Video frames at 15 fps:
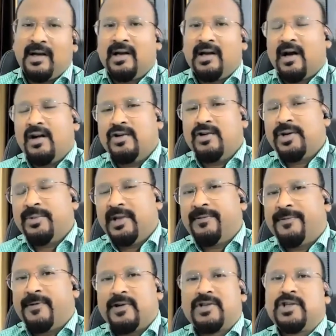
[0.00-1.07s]
country with
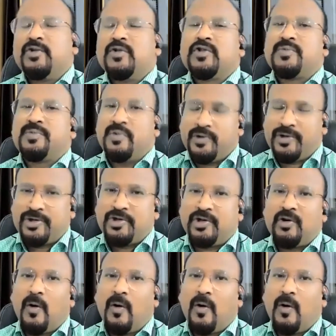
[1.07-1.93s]
first use posture